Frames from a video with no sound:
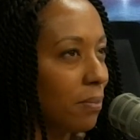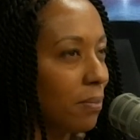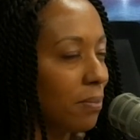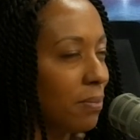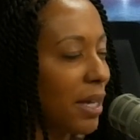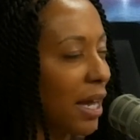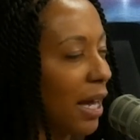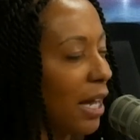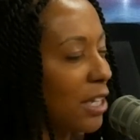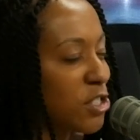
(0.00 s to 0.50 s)

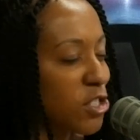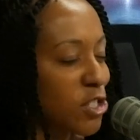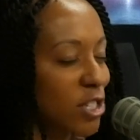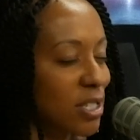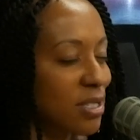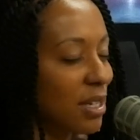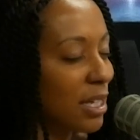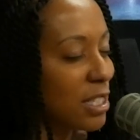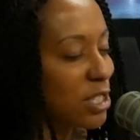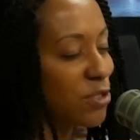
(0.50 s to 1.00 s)
it's
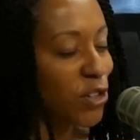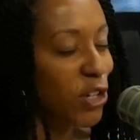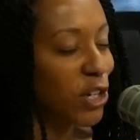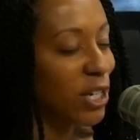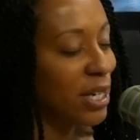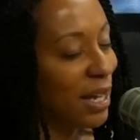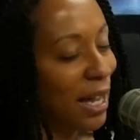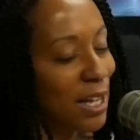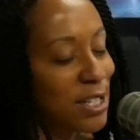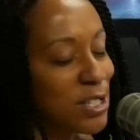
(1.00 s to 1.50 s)
just
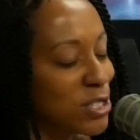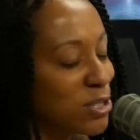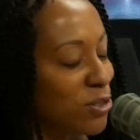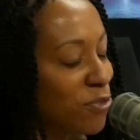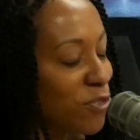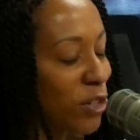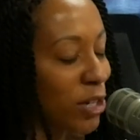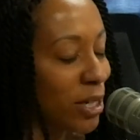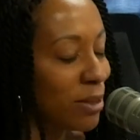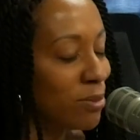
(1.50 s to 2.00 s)
a
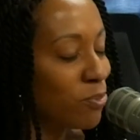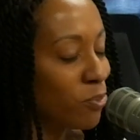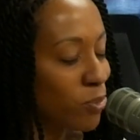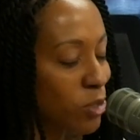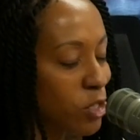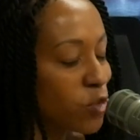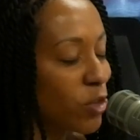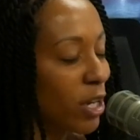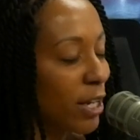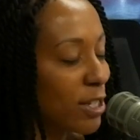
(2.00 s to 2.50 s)
very
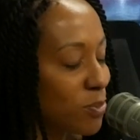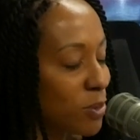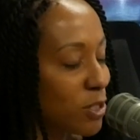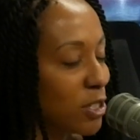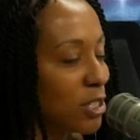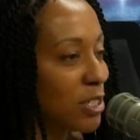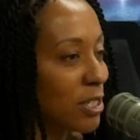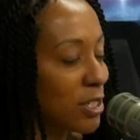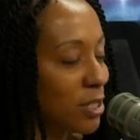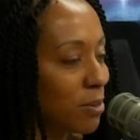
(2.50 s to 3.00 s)
strange
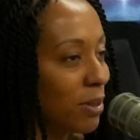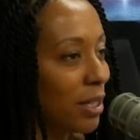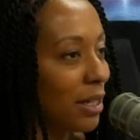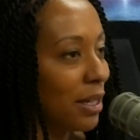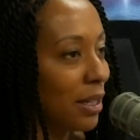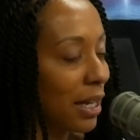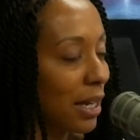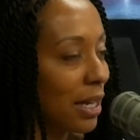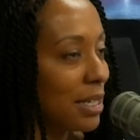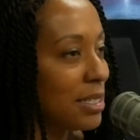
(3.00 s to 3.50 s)
position to be in,
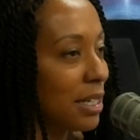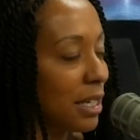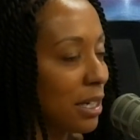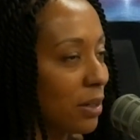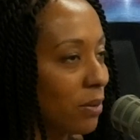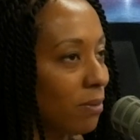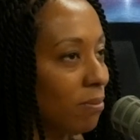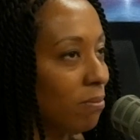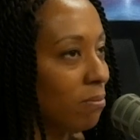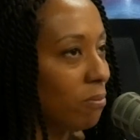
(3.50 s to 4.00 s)
like I said,
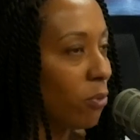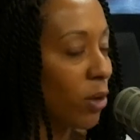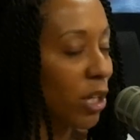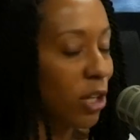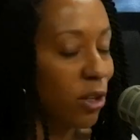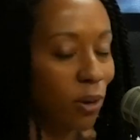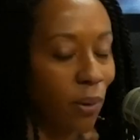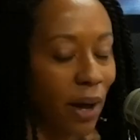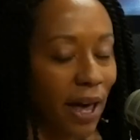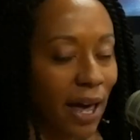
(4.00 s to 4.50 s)
and when
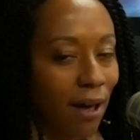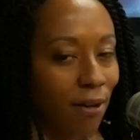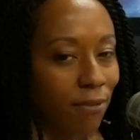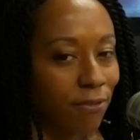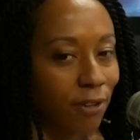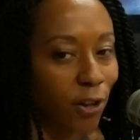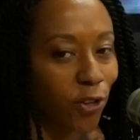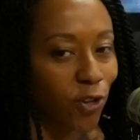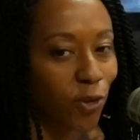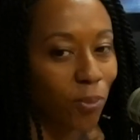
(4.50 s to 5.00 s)
you don't have
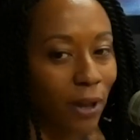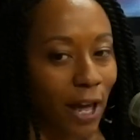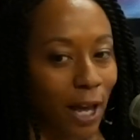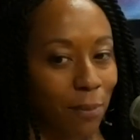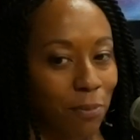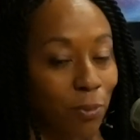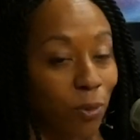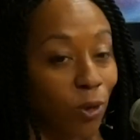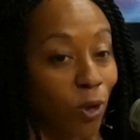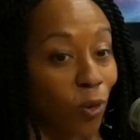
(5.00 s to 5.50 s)
other black
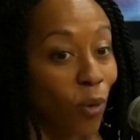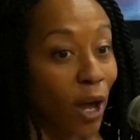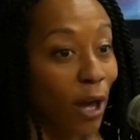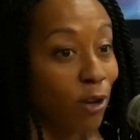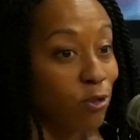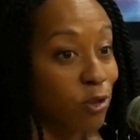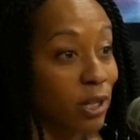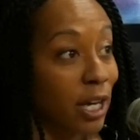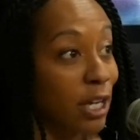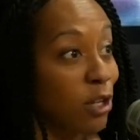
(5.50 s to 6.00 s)
people
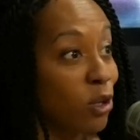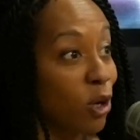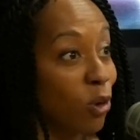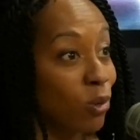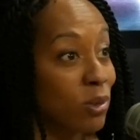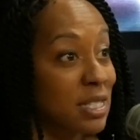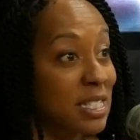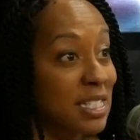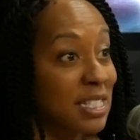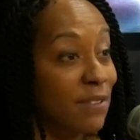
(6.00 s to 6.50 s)
around you, that if you
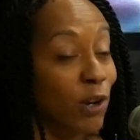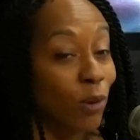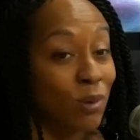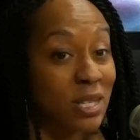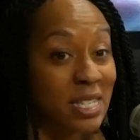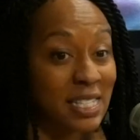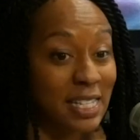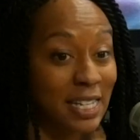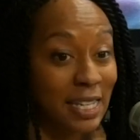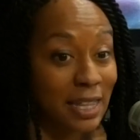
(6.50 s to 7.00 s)
don't
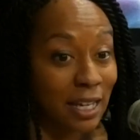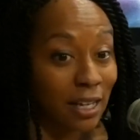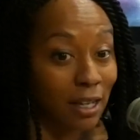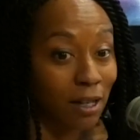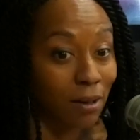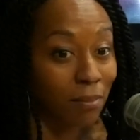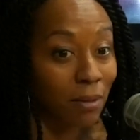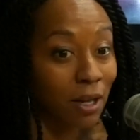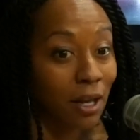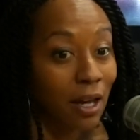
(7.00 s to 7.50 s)
see
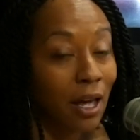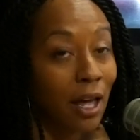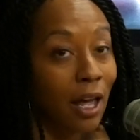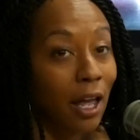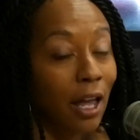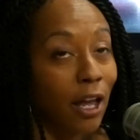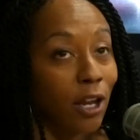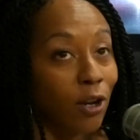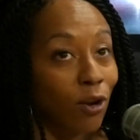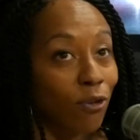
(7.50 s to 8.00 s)
them,
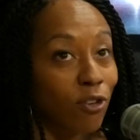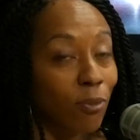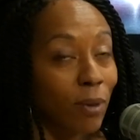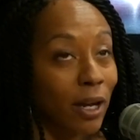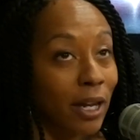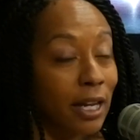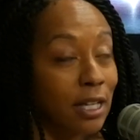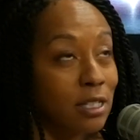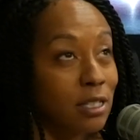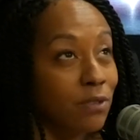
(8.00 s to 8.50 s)
for my
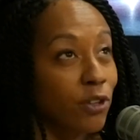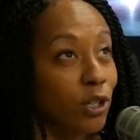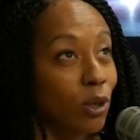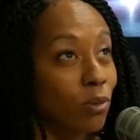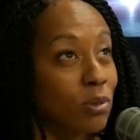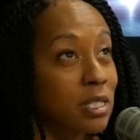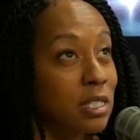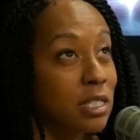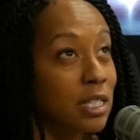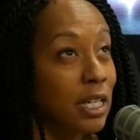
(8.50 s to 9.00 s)
kids, if you
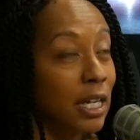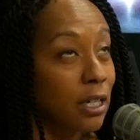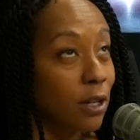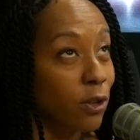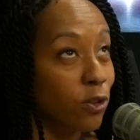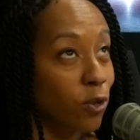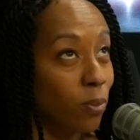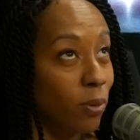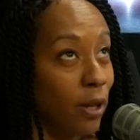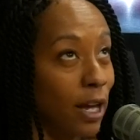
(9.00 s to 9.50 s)
don't see
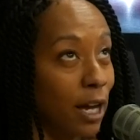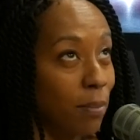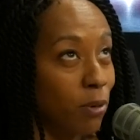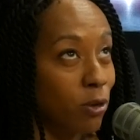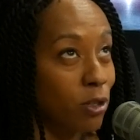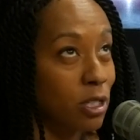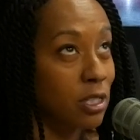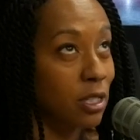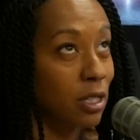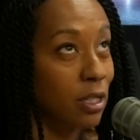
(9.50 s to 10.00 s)
another black
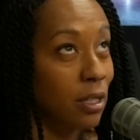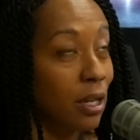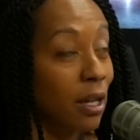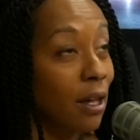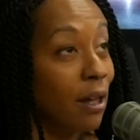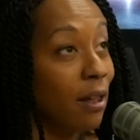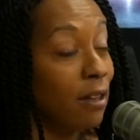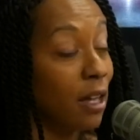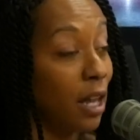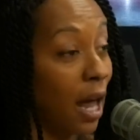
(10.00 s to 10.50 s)
person,
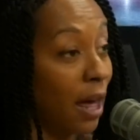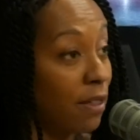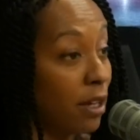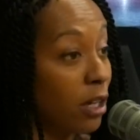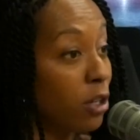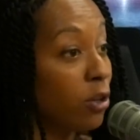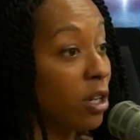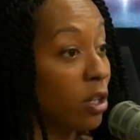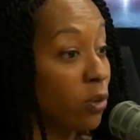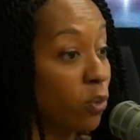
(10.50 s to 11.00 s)
I think
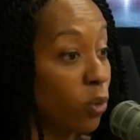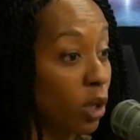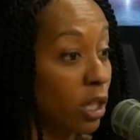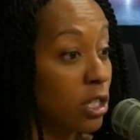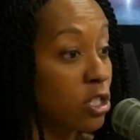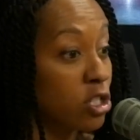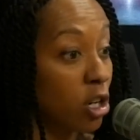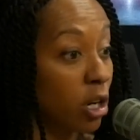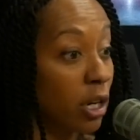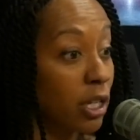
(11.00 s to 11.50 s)
you can really
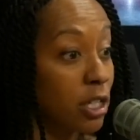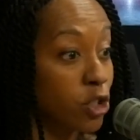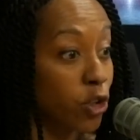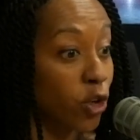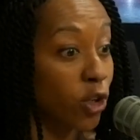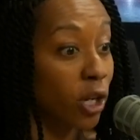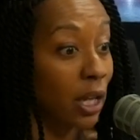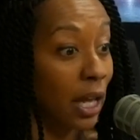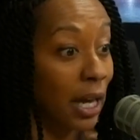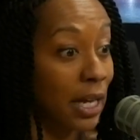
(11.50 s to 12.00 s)
start
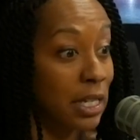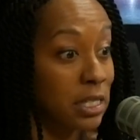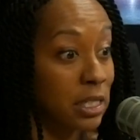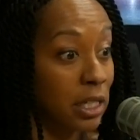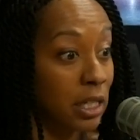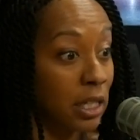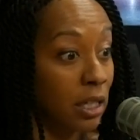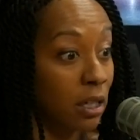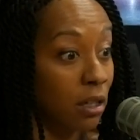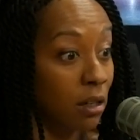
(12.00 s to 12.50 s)

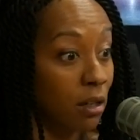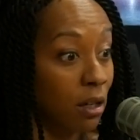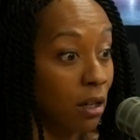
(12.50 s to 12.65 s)
internalizing,